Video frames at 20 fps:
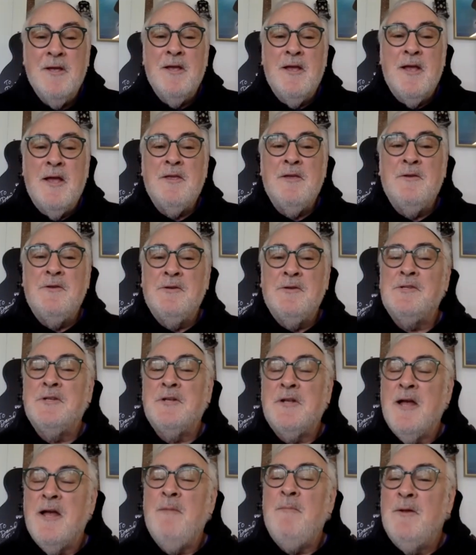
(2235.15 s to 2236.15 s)
but you
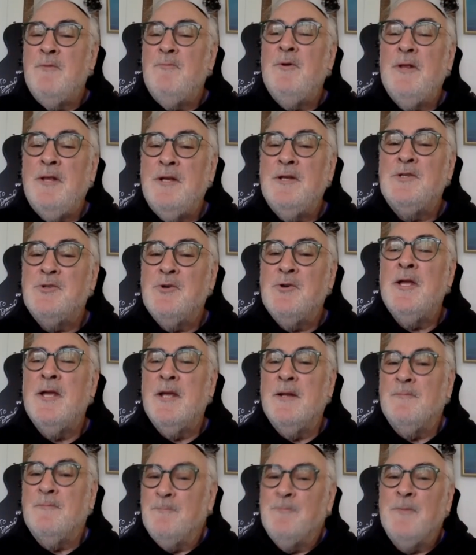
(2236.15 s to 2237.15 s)
should come and really enjoy
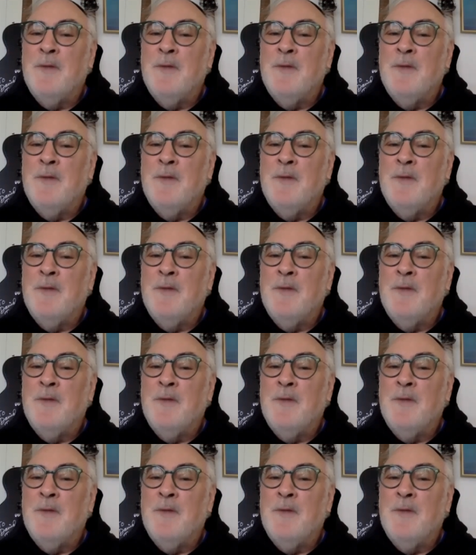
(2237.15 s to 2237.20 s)
it.